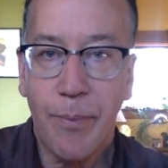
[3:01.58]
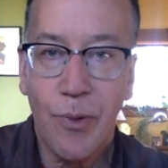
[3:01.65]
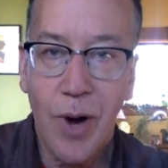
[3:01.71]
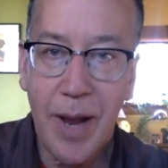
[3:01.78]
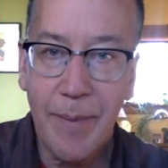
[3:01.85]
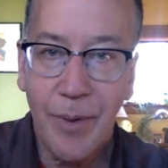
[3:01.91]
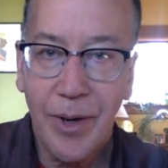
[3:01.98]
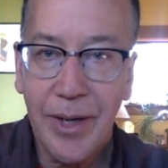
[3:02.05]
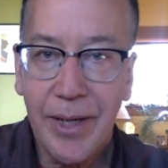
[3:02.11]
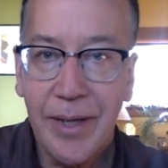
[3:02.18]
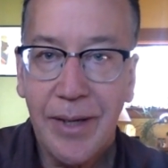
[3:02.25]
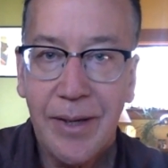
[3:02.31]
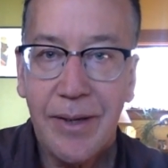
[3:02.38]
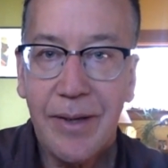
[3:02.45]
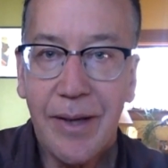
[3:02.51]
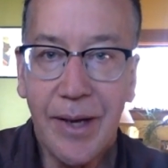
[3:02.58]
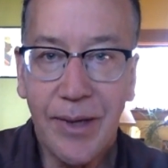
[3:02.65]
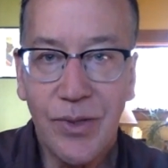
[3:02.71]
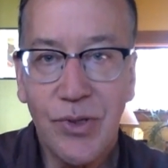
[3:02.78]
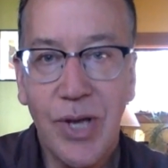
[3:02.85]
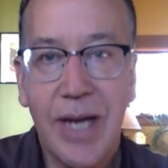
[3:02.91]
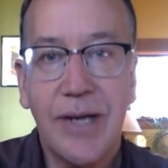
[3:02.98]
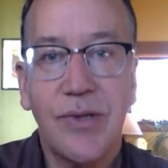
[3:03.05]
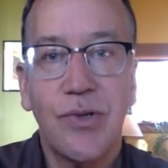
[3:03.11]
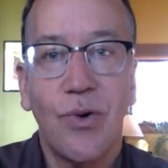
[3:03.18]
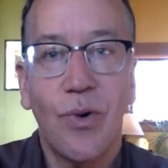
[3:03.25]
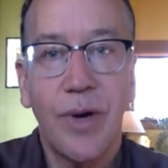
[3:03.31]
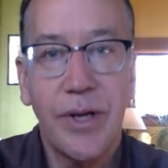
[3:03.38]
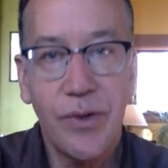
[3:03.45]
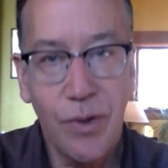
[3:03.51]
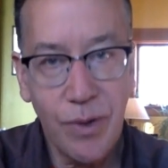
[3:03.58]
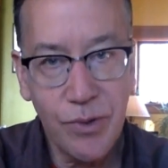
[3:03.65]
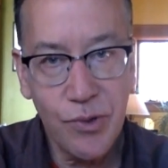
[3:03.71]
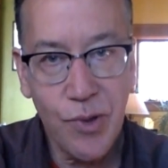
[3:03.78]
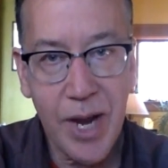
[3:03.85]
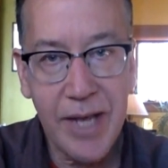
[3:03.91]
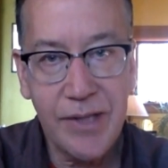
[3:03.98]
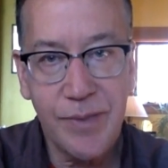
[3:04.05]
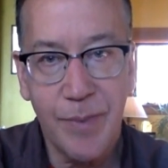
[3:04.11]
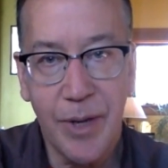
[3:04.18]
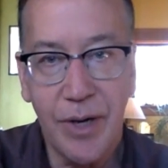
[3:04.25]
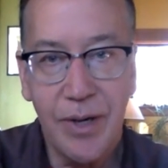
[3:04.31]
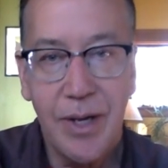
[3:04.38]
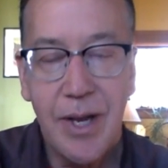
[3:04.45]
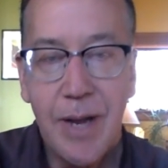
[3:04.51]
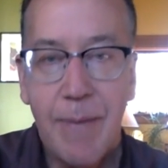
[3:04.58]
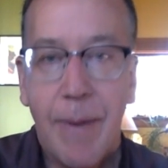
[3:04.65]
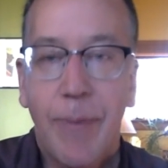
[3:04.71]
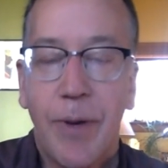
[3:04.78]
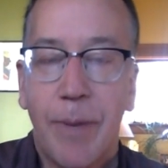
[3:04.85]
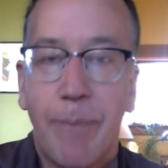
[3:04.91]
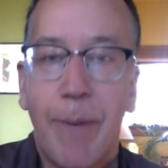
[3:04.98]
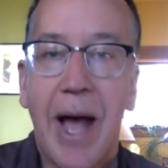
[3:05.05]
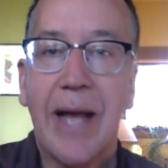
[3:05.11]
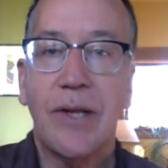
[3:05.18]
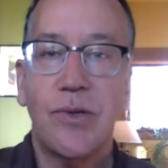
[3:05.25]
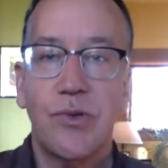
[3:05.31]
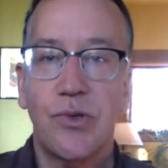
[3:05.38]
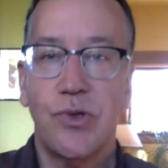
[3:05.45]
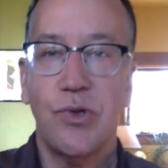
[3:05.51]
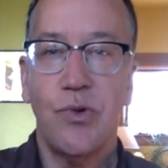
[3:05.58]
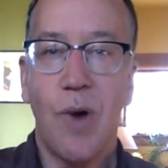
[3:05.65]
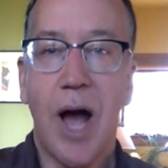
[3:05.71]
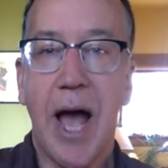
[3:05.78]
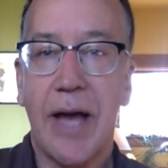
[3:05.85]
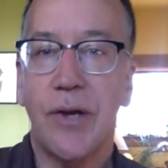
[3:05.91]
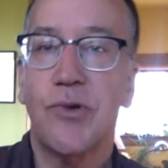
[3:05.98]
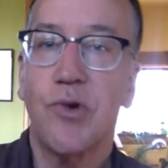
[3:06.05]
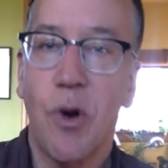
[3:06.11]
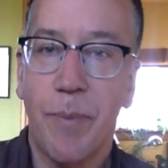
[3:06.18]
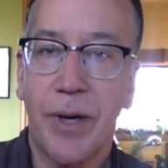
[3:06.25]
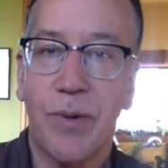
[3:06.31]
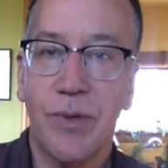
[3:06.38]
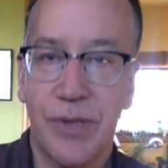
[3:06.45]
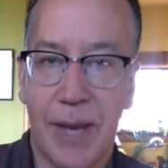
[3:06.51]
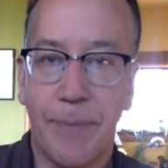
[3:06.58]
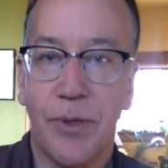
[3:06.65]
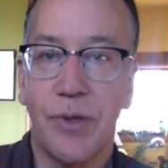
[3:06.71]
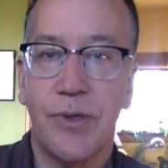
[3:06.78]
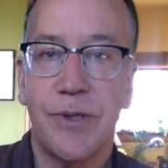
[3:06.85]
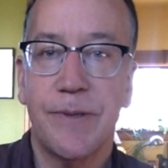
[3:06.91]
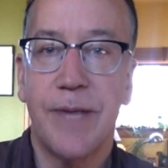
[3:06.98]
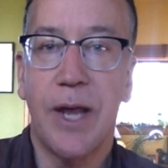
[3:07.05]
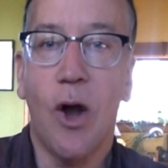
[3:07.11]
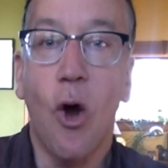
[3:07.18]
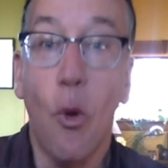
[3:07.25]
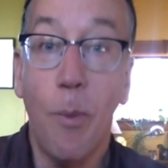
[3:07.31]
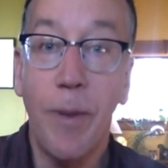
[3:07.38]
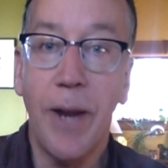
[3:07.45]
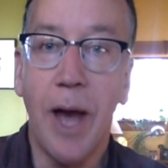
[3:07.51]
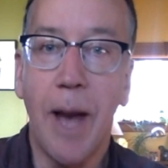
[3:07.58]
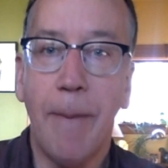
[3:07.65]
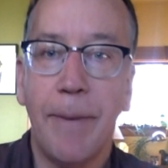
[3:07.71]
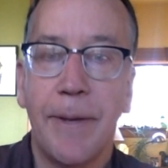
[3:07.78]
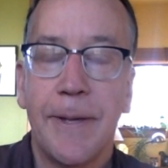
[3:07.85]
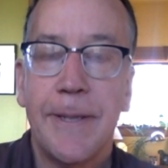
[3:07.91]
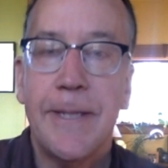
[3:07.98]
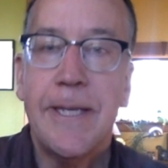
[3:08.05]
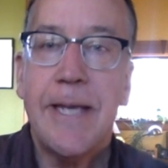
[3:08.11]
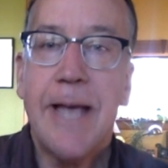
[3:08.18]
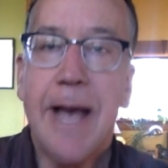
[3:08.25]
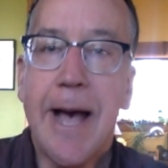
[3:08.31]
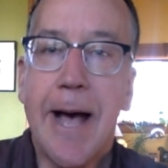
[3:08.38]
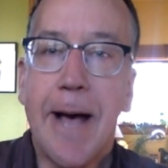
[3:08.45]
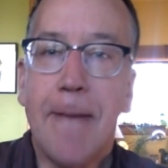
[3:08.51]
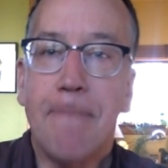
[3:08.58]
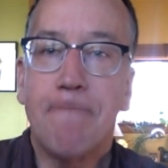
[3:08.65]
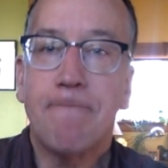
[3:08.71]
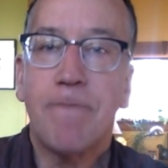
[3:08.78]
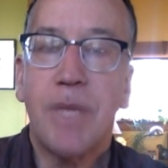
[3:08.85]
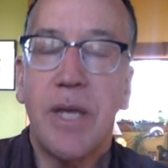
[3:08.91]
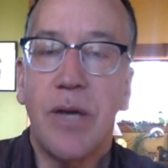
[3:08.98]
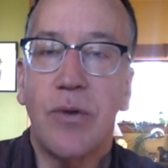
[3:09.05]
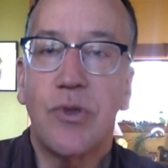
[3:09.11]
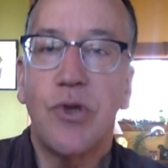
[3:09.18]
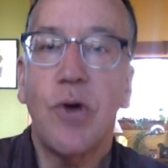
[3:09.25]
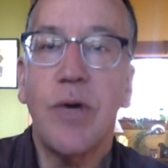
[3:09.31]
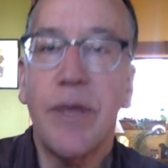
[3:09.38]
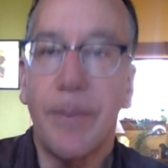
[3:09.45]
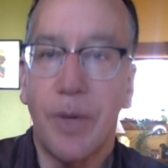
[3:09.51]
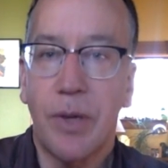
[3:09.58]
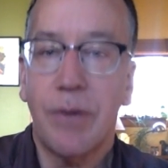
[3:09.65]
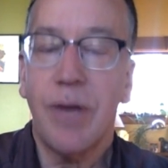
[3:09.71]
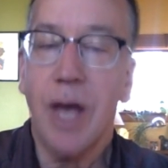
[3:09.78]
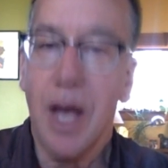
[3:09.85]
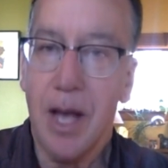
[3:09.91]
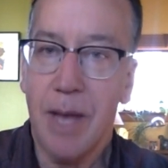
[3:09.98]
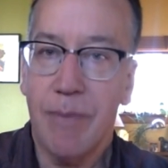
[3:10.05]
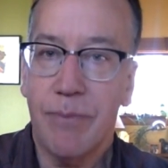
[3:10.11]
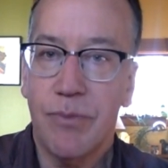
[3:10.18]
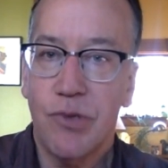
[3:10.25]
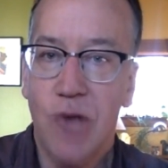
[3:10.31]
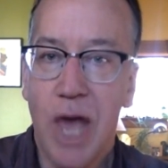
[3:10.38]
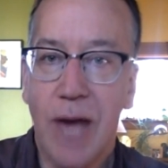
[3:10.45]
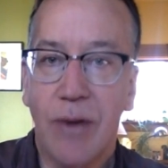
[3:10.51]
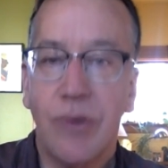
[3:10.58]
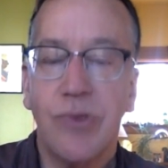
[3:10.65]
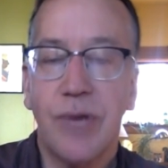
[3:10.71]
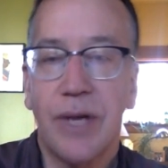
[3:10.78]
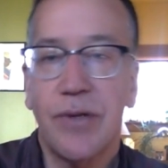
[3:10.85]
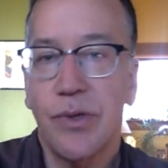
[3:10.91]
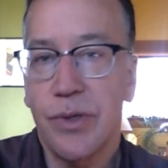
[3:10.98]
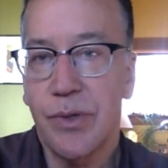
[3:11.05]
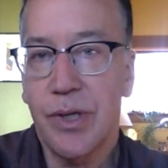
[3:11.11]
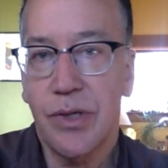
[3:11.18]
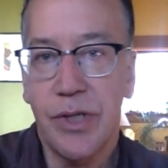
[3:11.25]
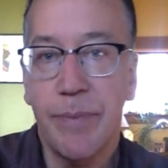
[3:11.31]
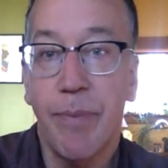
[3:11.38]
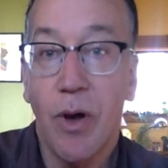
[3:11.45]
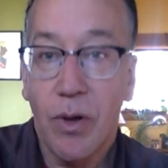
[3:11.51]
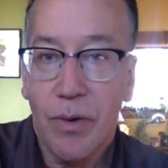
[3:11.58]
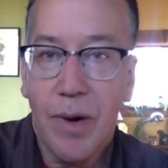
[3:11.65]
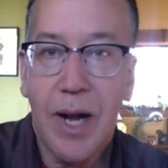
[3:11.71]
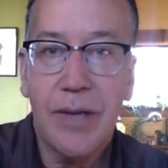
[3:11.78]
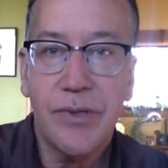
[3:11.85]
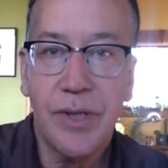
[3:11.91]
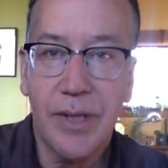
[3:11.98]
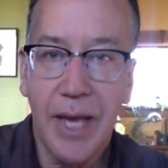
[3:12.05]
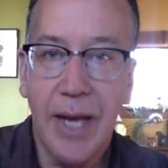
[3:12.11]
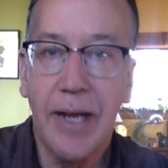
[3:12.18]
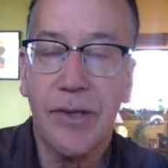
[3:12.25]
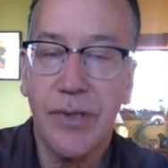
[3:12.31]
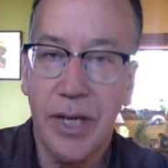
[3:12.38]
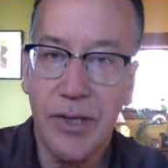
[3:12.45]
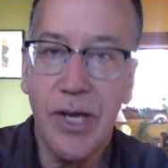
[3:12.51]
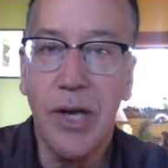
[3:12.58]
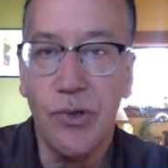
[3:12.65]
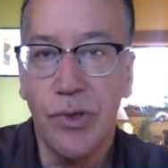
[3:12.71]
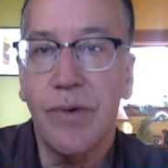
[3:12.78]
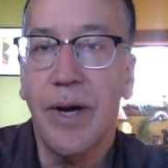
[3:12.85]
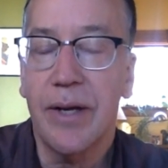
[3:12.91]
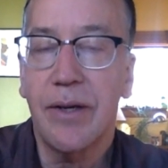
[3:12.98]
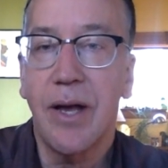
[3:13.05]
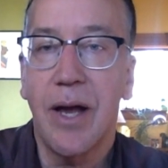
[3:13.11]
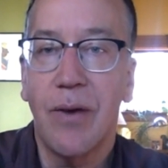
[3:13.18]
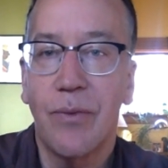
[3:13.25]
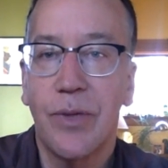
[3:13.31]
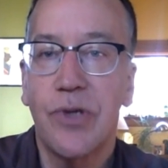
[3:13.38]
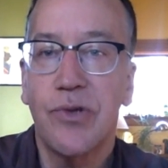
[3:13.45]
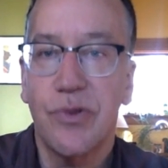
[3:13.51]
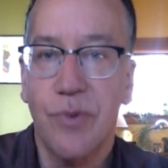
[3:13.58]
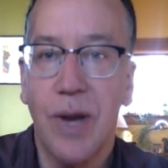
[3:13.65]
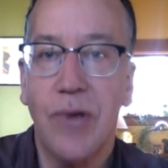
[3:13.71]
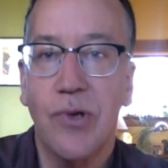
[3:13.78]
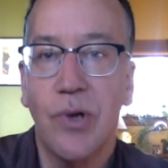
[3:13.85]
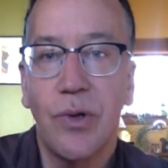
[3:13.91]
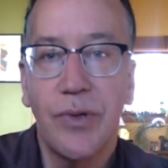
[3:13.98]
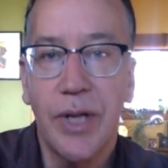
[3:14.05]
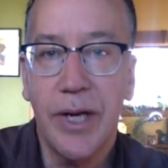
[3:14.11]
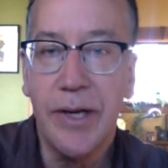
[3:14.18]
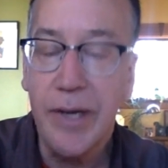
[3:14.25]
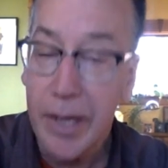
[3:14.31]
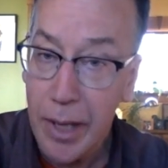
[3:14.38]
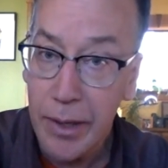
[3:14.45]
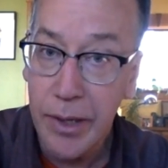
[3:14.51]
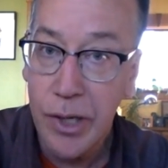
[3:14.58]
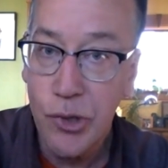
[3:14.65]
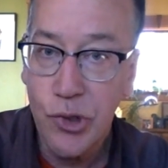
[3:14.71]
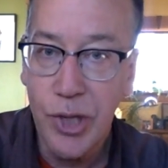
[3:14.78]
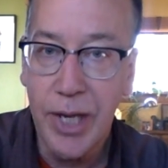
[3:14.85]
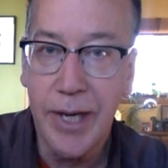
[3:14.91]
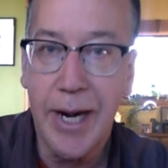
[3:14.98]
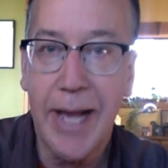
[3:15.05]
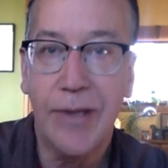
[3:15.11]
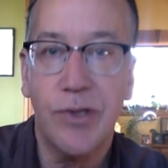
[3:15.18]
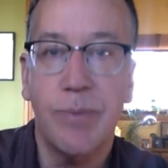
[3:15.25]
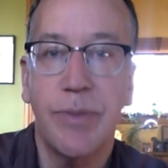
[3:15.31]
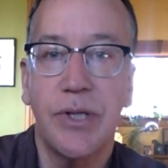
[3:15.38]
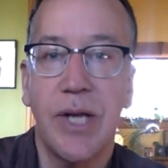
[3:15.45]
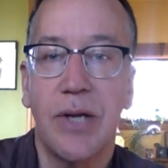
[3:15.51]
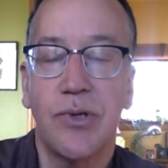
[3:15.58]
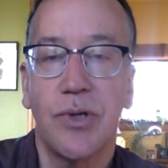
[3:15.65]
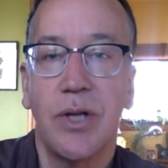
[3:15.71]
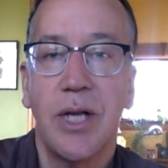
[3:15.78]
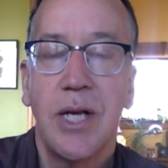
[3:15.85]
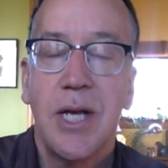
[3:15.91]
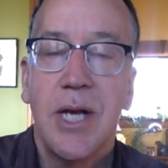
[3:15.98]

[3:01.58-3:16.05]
primary excitatory neurotransmitter, remember it binds to ionotropic receptors that open up sodium channels, right? So you can depolarize and get excitation, right? Reach threshold and initiate an action potential.